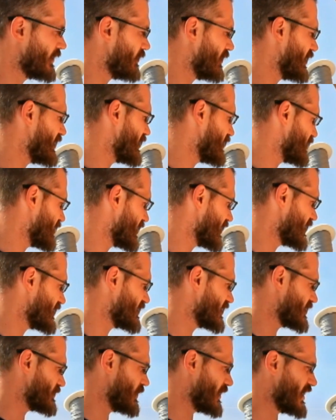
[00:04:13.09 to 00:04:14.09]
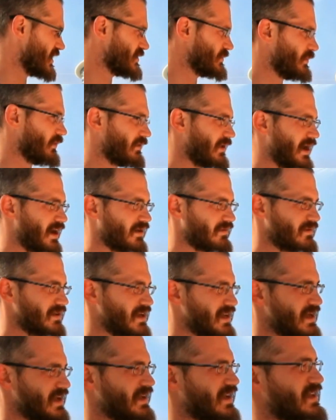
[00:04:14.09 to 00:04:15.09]
we did it the easiest possible route.
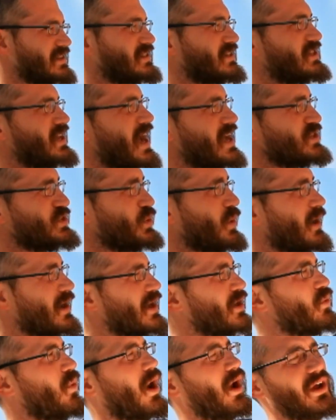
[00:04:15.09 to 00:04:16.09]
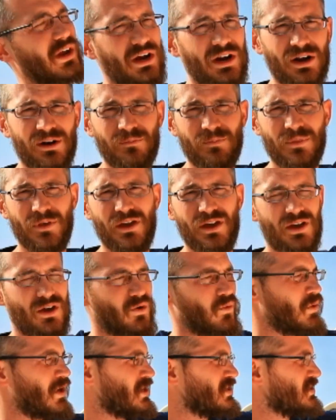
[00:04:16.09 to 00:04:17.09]
It's attached to our end wall here,
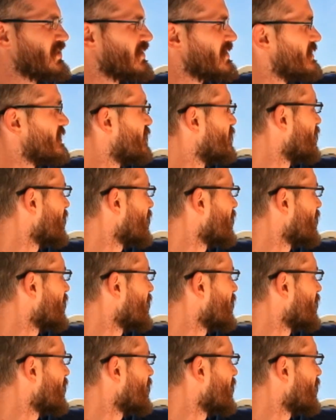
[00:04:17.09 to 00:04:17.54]
which is